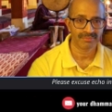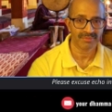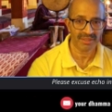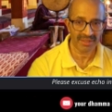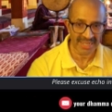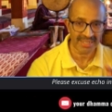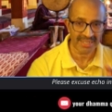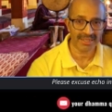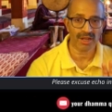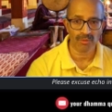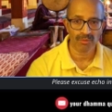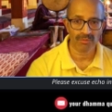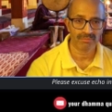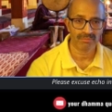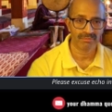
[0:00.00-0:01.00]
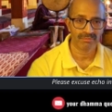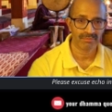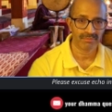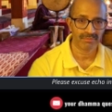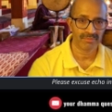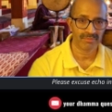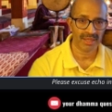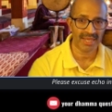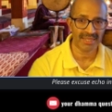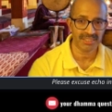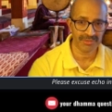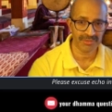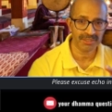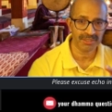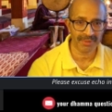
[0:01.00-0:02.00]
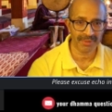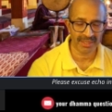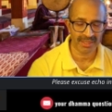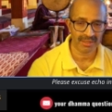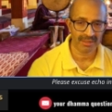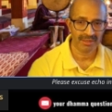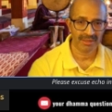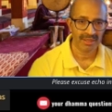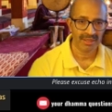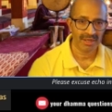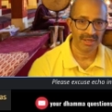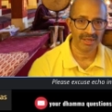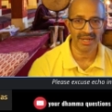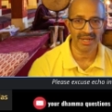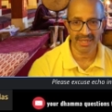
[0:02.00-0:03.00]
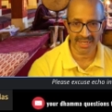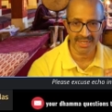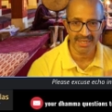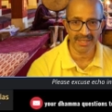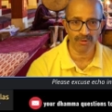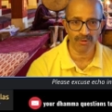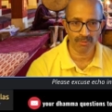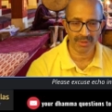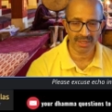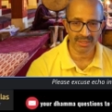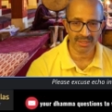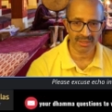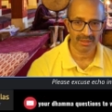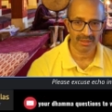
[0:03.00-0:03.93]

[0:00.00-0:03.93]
Right now, as we speak, let any woman